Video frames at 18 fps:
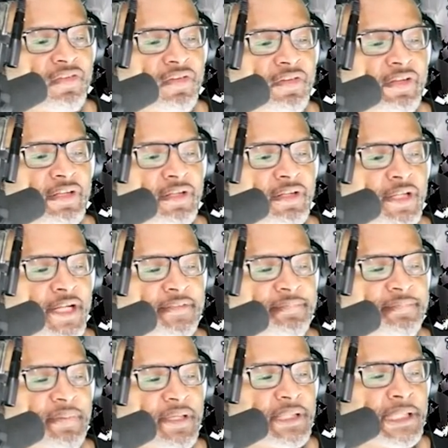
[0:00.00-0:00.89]
The Love
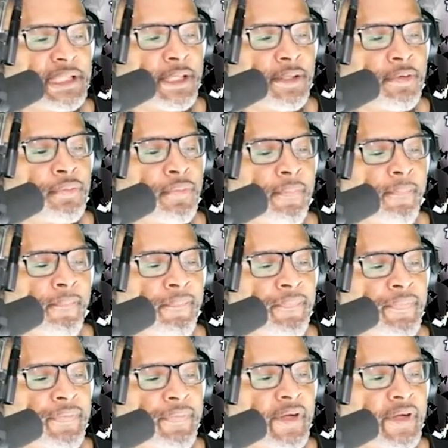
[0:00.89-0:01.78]
box. Below,
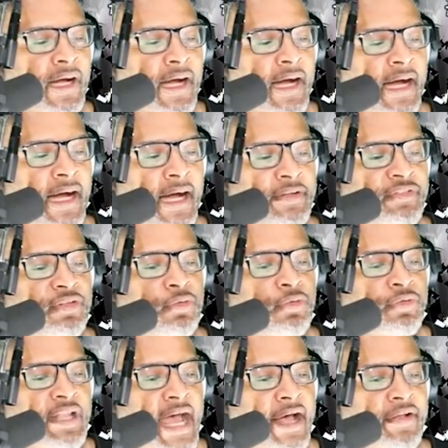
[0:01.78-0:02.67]
uh,
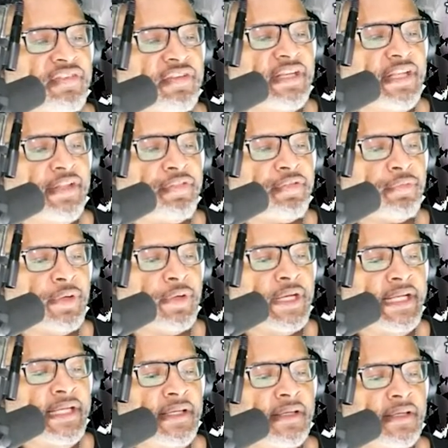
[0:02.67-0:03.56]
2003.